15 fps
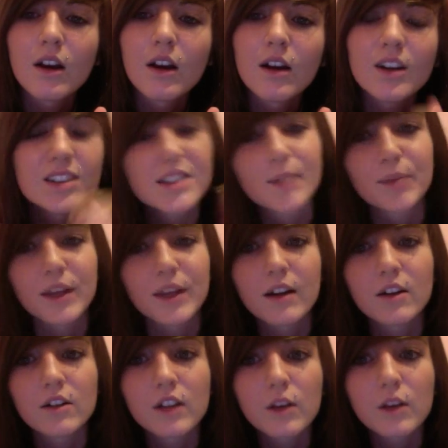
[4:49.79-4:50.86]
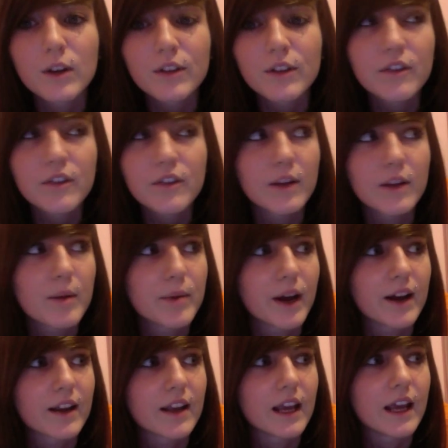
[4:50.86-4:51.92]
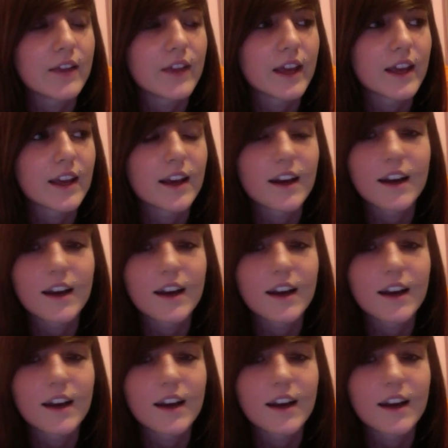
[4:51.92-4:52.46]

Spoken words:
Or something. I don't, like, what if they find my body and, like,